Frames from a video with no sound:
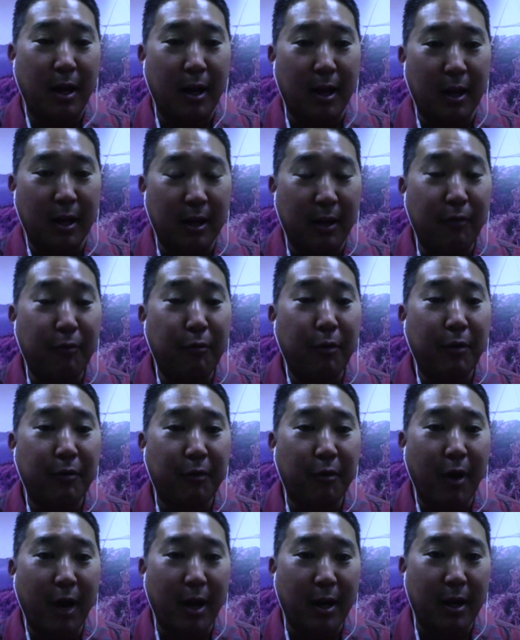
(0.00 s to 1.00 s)

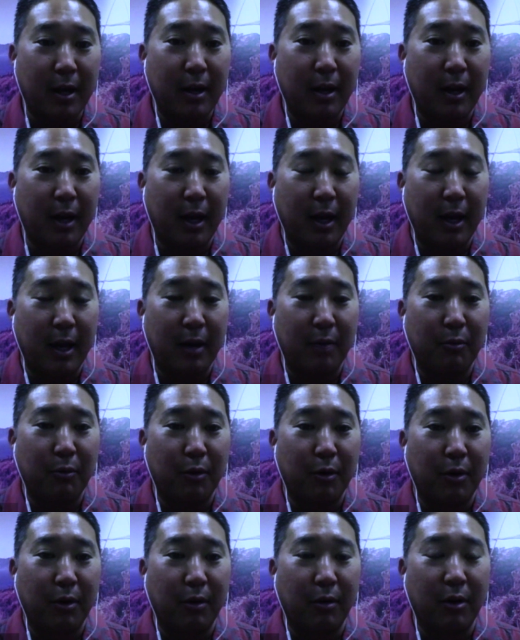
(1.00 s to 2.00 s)
NIFWIF grant,
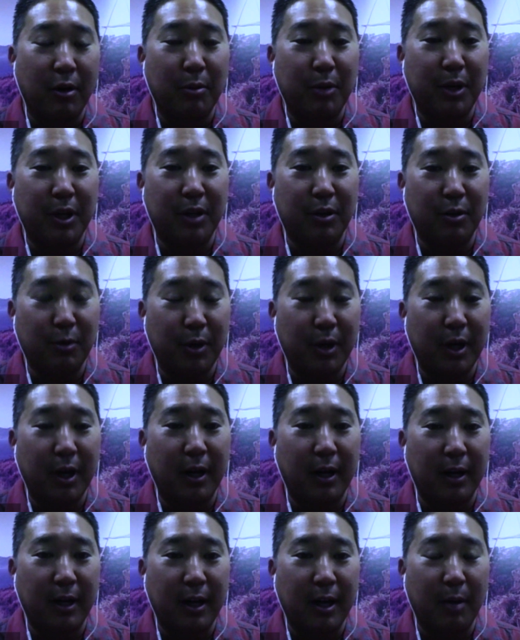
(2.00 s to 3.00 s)
and we're going to be
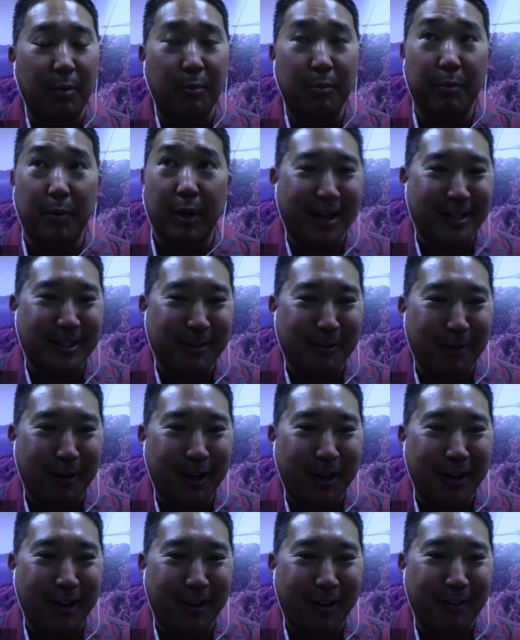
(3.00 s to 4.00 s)
doing a cleanup we're actually
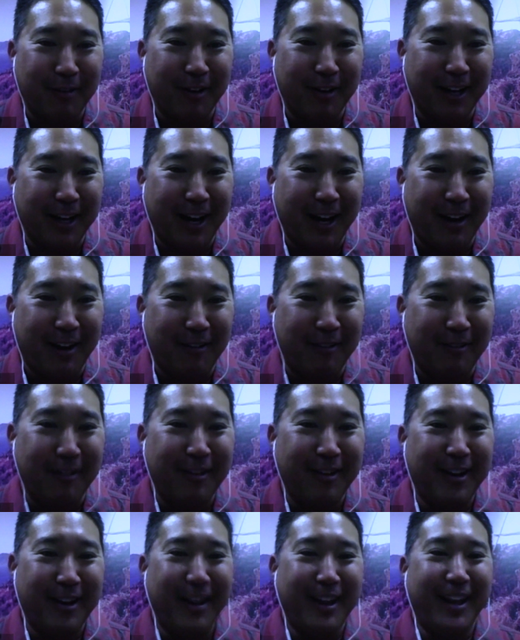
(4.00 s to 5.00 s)
working on right
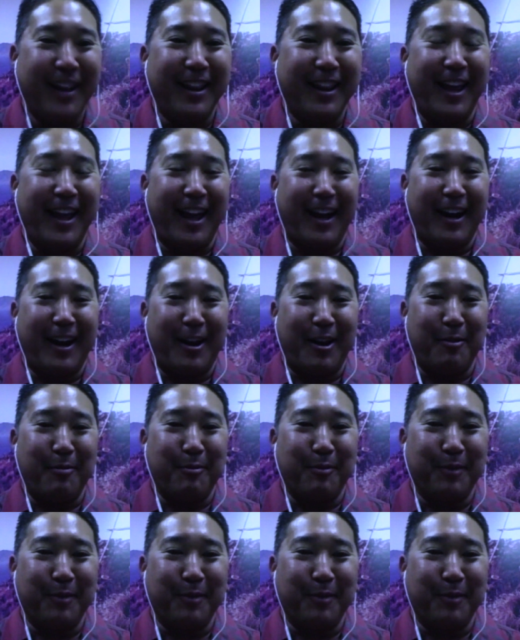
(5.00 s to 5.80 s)
now that